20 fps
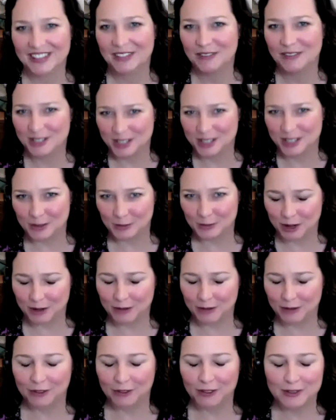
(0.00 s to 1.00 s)
which is
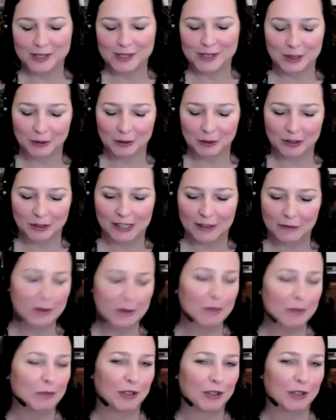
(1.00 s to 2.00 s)
wonderful. So a lot of
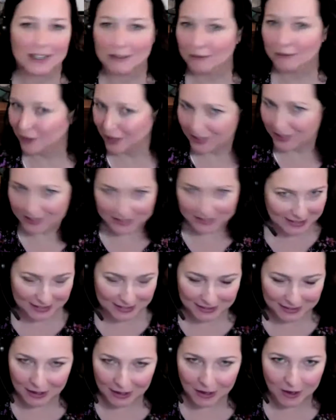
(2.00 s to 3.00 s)
people getting funding
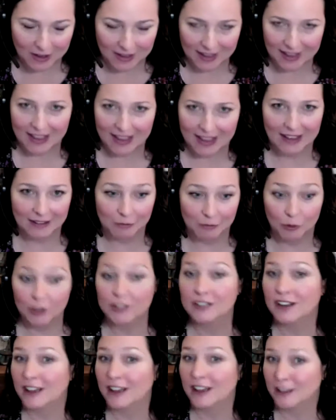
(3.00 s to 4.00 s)
that
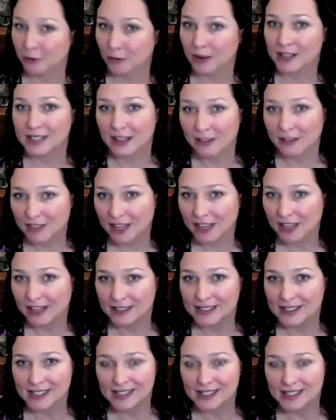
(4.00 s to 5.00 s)
wouldn't otherwise have that
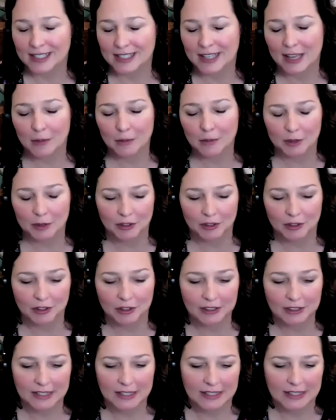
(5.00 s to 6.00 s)
access to capital.
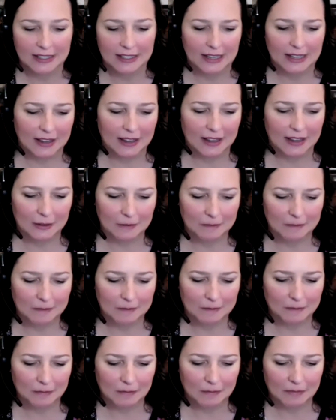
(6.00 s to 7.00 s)

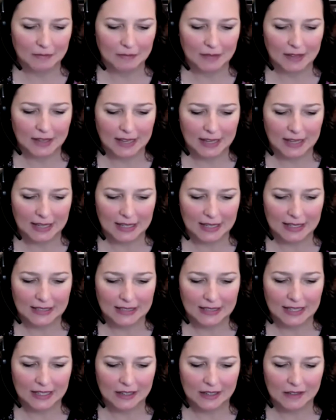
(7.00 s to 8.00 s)

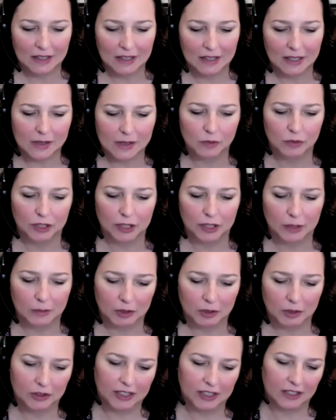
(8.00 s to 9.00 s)
And I think it's really
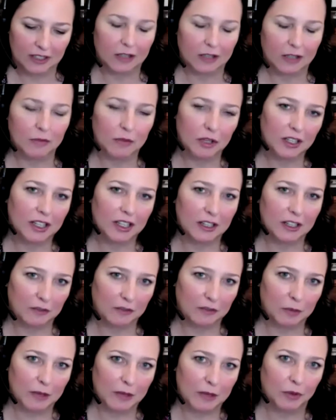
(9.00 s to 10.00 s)
building a community of
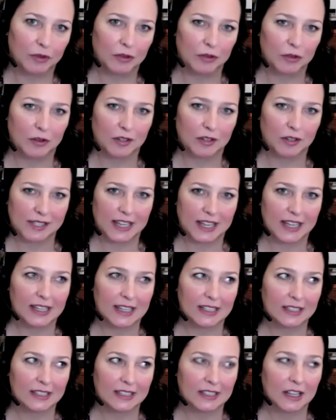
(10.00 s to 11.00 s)
people who are
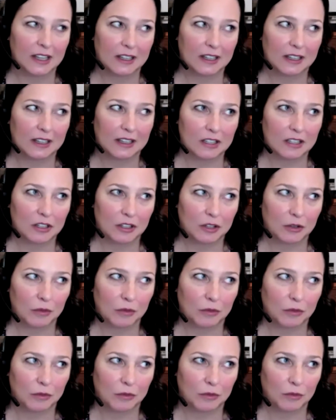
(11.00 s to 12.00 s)
saying, you know,